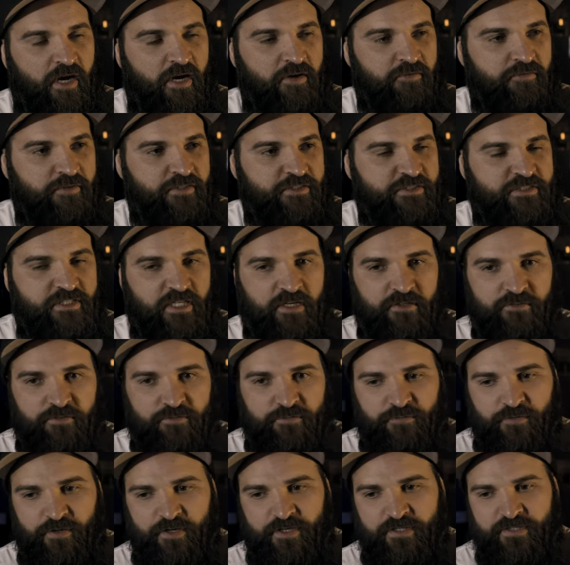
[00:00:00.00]
I reached out to
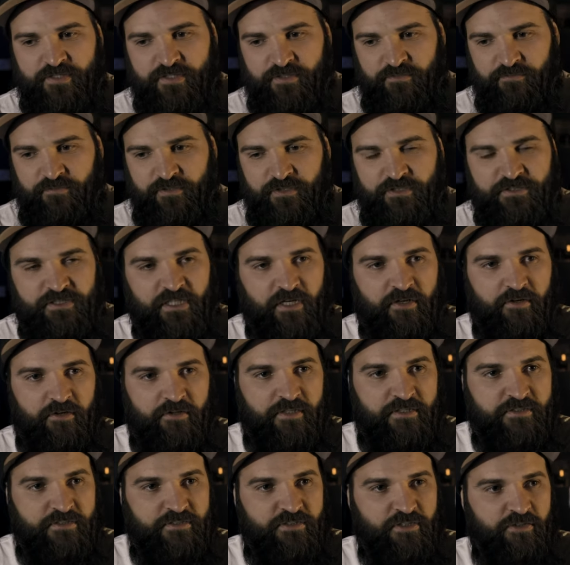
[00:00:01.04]
friends and reached out on
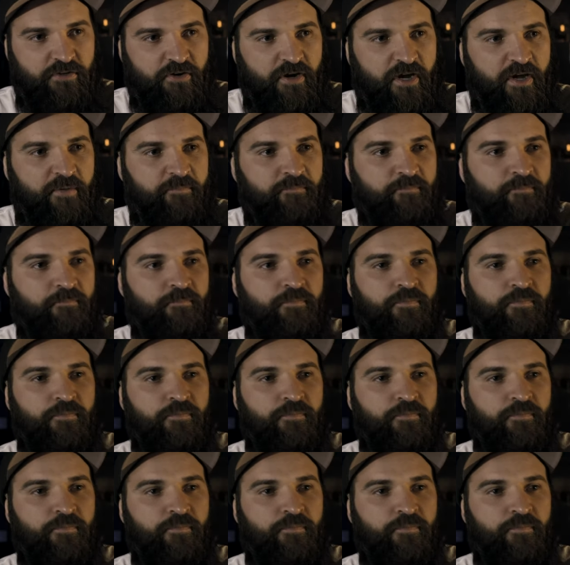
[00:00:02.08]
Instagram